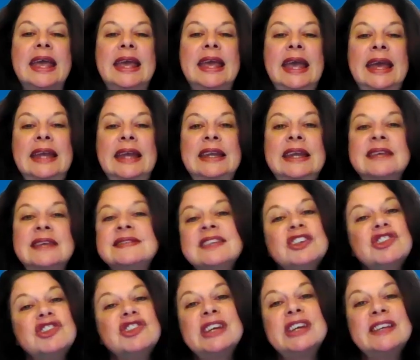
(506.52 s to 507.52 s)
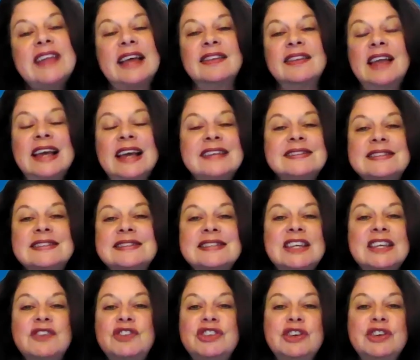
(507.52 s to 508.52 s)
And essentially, that license
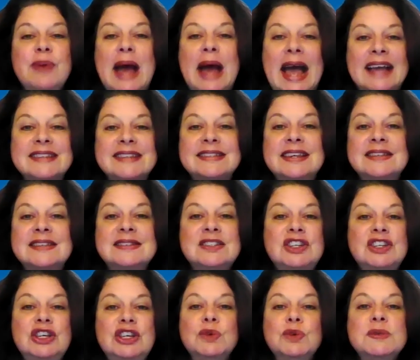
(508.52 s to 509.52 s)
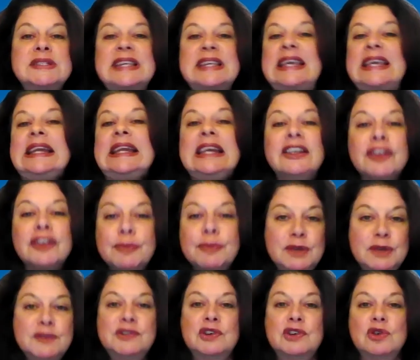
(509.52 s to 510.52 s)
gives you access to use any of the
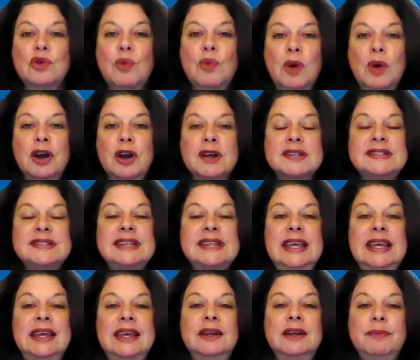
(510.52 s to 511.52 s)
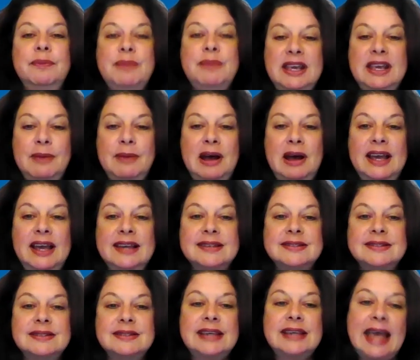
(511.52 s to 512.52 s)
musical works in
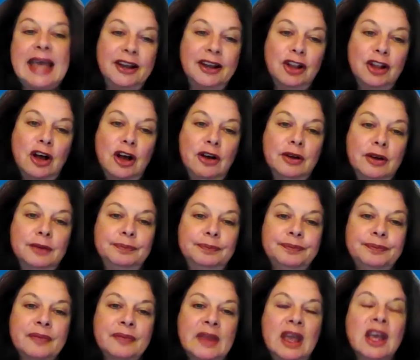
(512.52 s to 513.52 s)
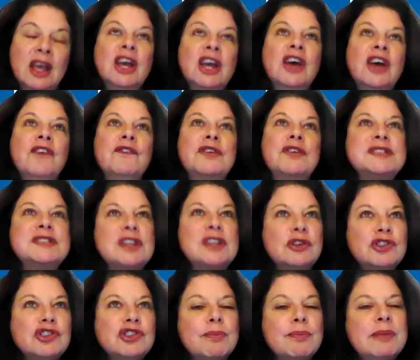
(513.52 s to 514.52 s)
BMI's catalog. For
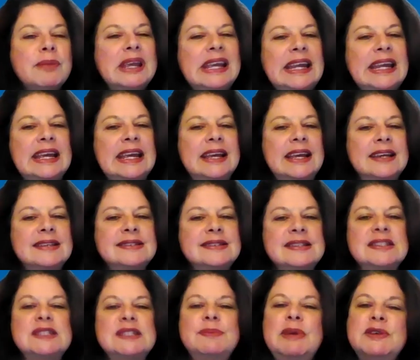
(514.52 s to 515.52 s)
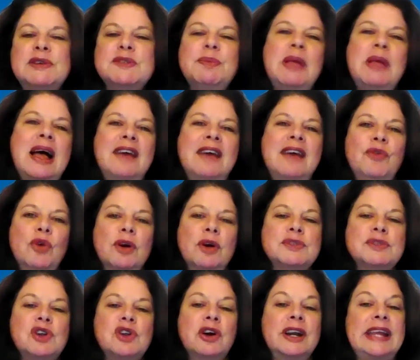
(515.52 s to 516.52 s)
social media, since most
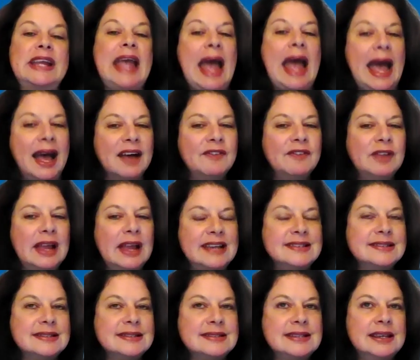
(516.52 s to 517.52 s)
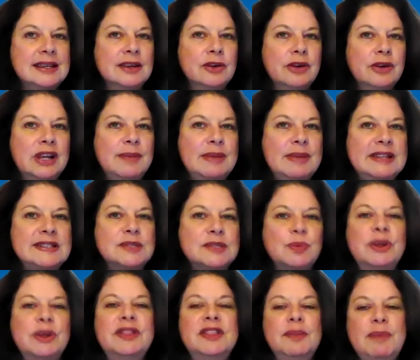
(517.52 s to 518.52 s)
platforms already have licensing agreements
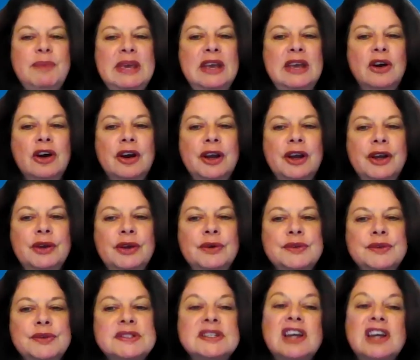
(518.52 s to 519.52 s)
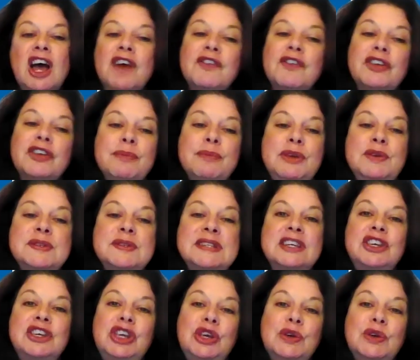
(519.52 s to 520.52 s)
with the PROs to cover the
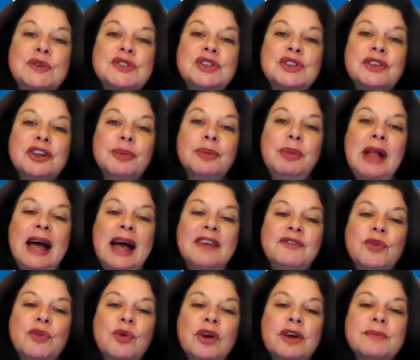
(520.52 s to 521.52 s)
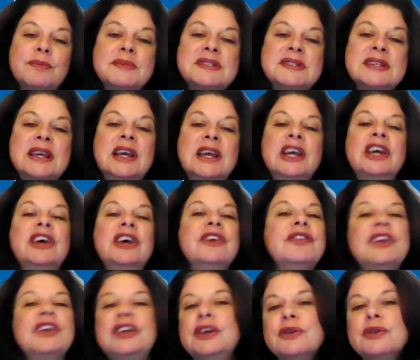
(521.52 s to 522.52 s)
music used on their platforms,
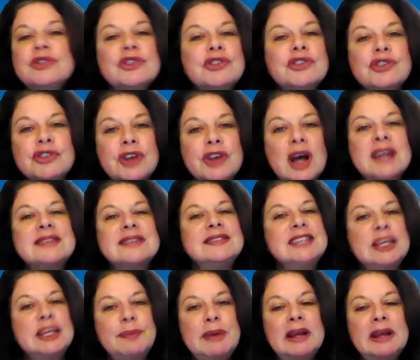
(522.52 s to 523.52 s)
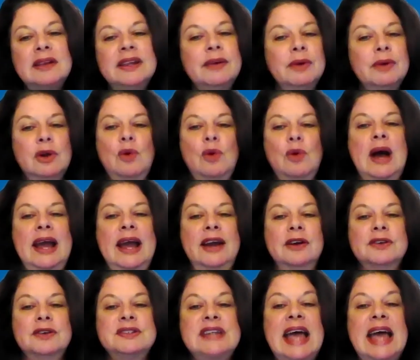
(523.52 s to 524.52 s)
the users are not typically
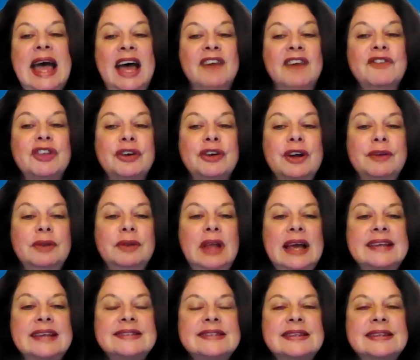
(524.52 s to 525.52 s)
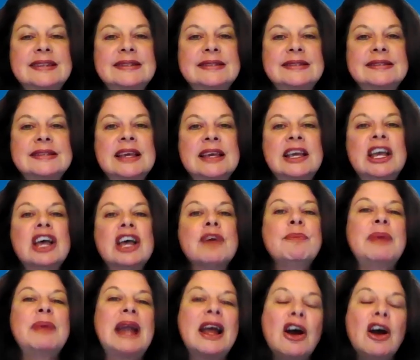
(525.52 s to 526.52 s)
required to have their own license,
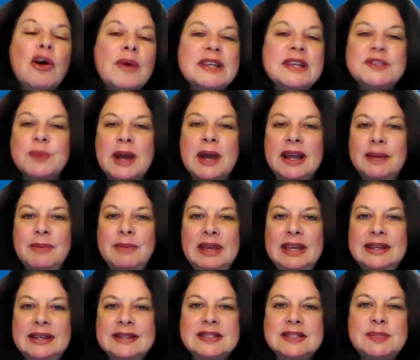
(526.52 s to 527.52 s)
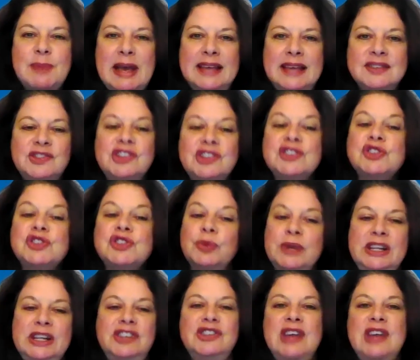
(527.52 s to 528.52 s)
but I always recommend it's best just to
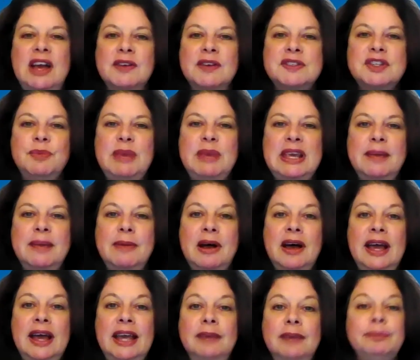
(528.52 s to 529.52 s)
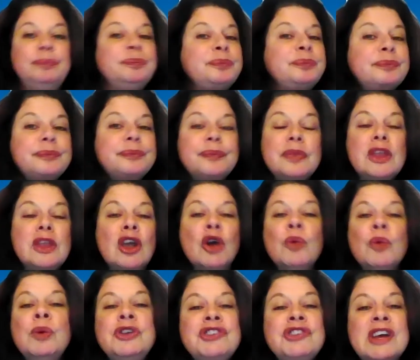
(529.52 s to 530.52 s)
reach out to BMI or
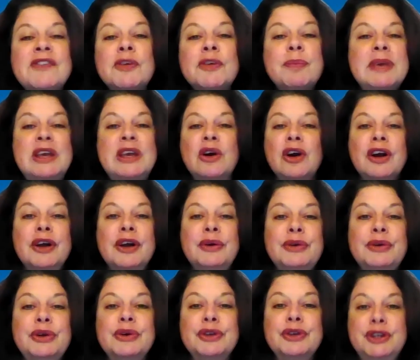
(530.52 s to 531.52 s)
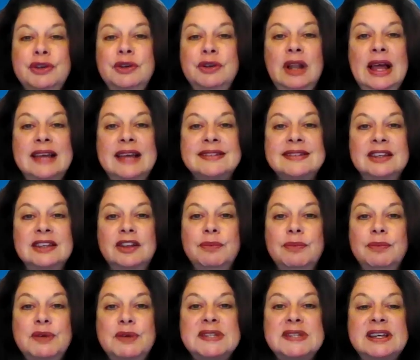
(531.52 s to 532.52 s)
whichever PRO you're utilizing the
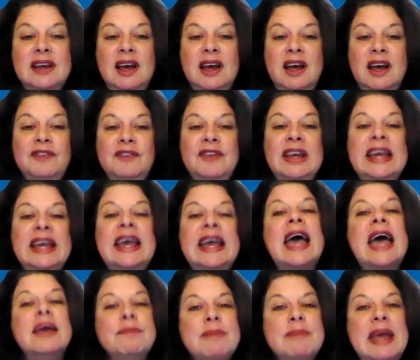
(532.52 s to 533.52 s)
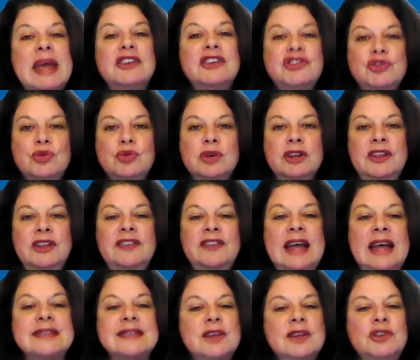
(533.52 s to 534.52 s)
music of, and make sure that
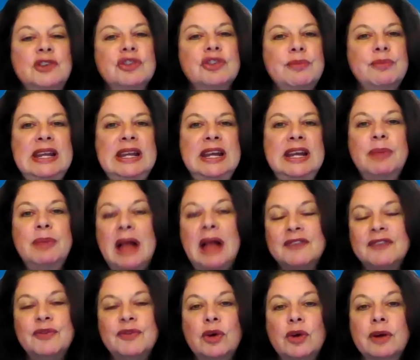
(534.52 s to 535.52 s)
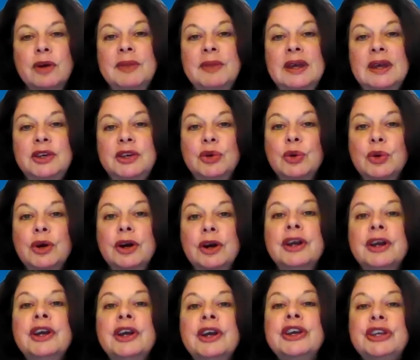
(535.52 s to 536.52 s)
that social media platform that you're
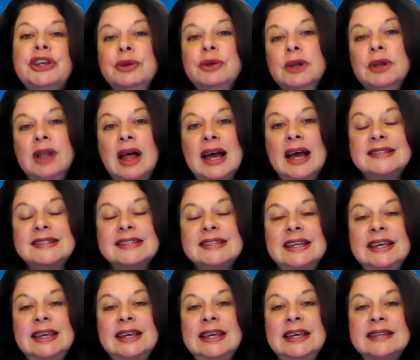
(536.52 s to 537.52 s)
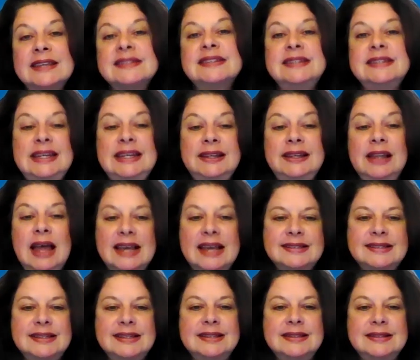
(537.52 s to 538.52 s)
utilizing is indeed
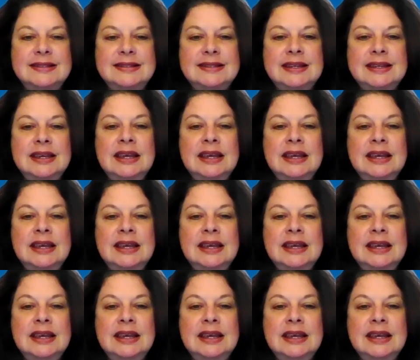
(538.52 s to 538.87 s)
licensed.